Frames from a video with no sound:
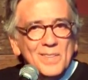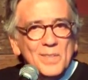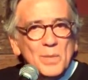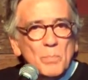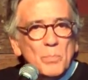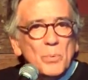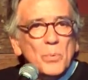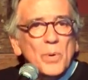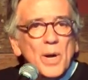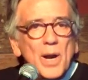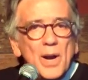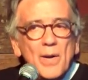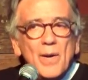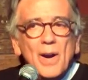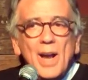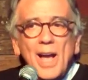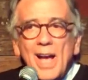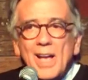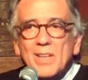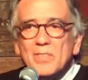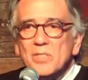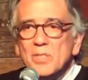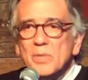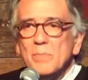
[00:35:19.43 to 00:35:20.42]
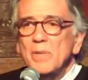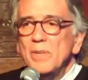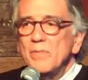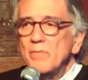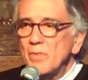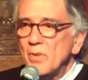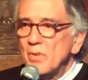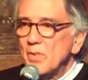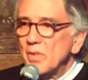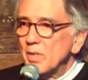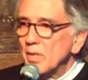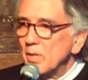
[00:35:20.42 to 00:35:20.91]
the prayer has to be
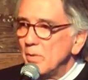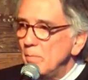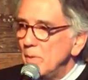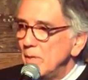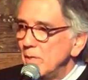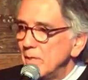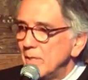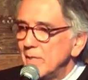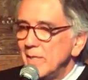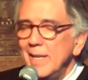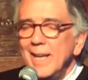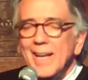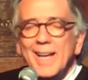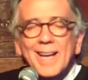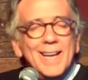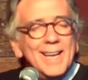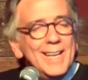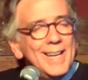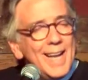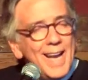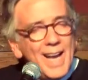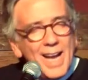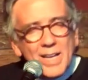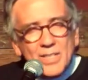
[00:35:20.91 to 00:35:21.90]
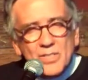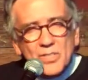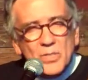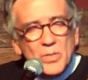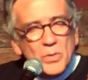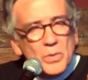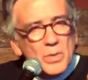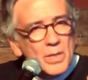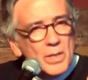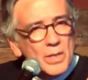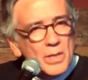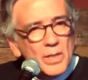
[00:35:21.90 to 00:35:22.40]
for the community. It has
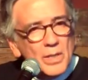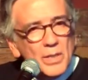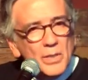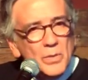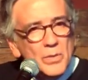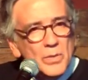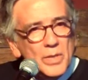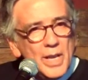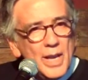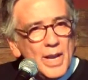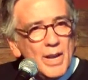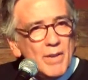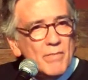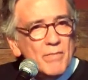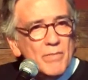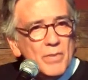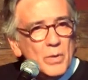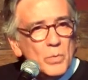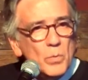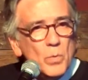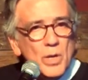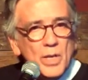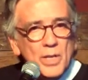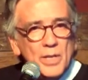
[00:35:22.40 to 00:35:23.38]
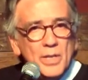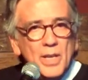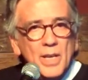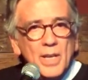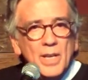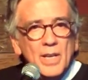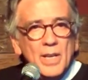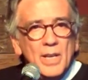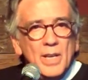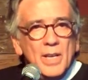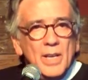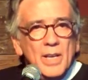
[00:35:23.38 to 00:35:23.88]
to include everyone.
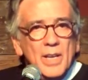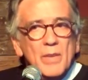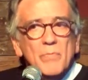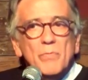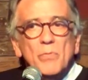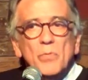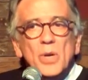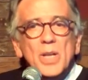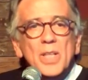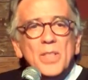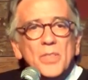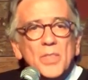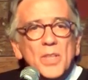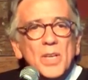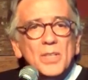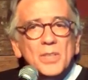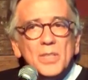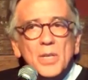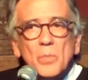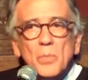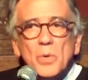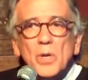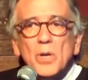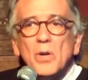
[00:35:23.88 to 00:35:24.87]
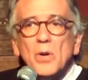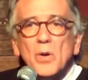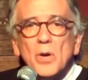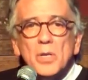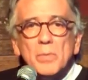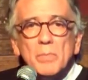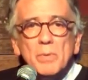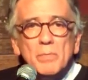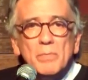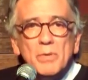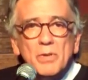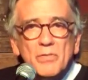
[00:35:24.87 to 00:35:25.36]
If we think that we're
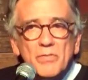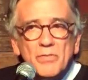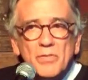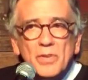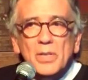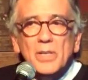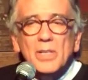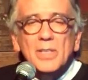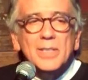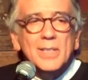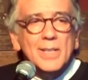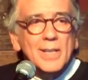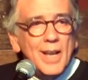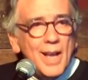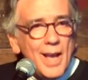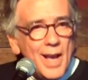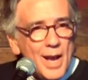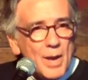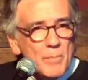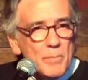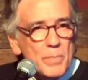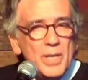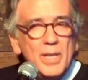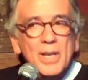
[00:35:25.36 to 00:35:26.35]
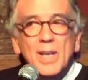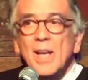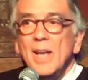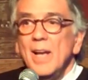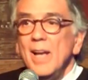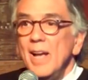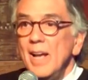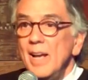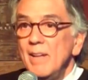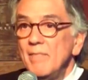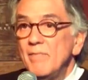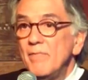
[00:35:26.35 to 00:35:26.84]
going to be fulfilled and happy
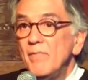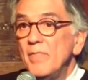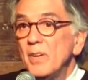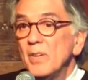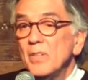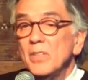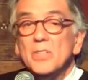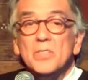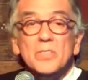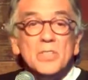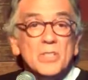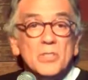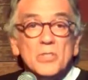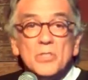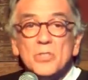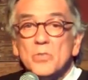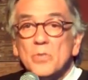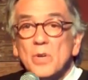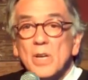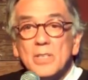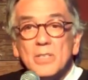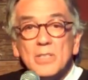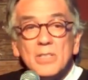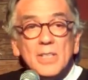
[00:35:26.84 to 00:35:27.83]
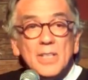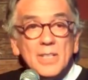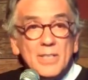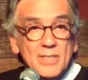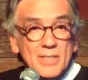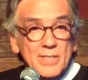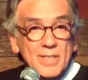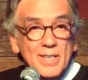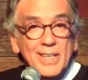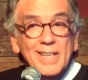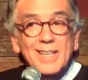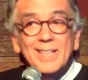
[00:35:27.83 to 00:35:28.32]
and fearless and
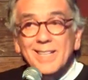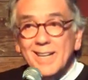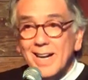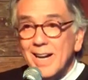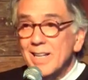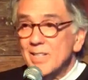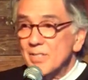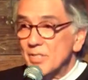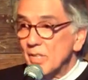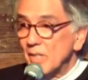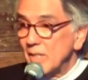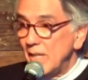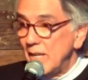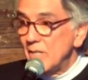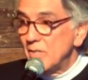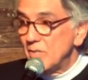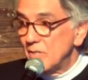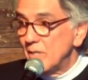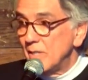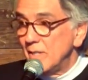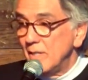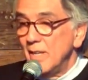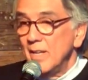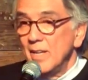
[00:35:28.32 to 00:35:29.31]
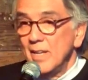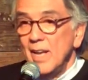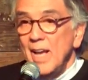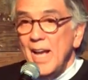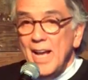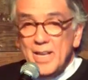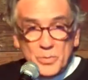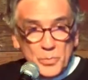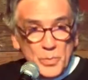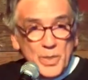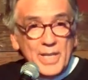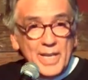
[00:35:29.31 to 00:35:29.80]
stressless in isolation
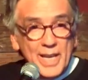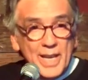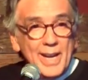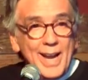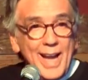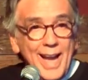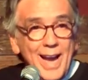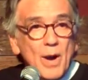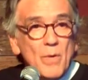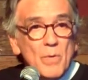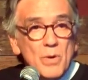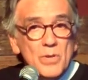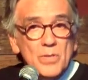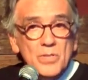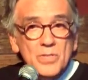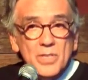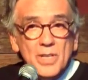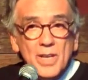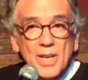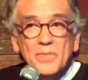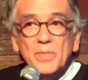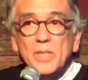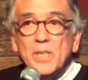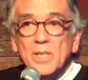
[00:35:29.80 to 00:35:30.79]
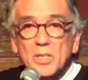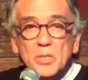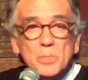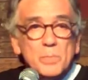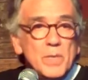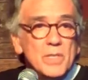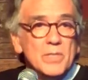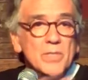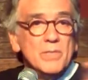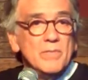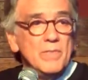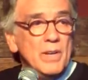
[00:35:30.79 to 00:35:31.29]
as we get ours at the
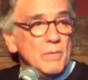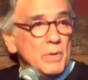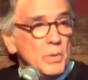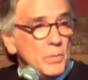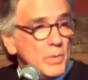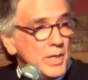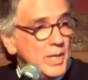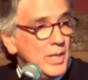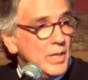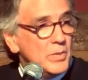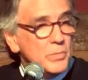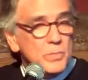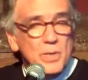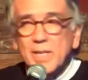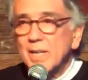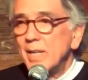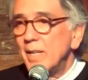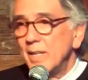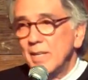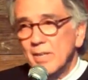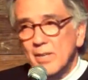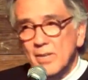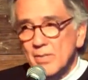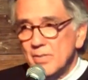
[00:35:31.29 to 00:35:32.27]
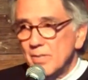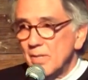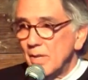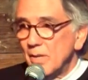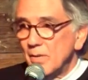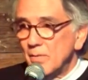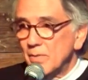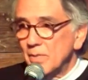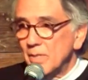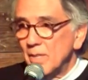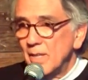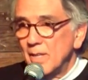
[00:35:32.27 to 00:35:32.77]
expense of everyone else, we're kidding
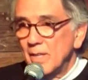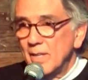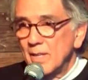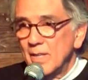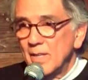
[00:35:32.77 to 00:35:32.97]
ourselves.